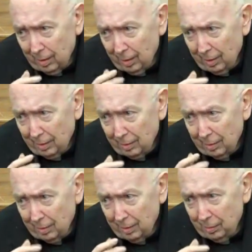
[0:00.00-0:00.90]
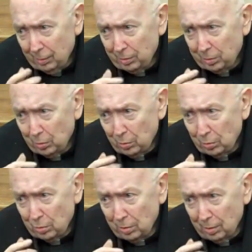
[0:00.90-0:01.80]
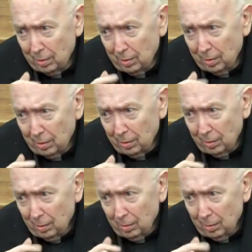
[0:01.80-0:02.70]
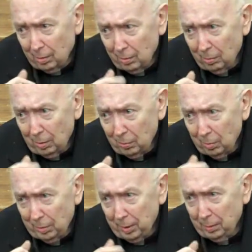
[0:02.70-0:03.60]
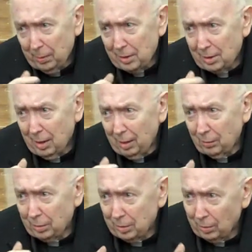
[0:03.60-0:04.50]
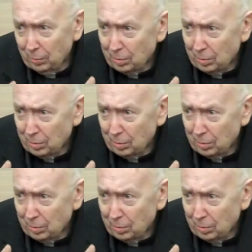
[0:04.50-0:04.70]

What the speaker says: And he will choose what will be the best language in which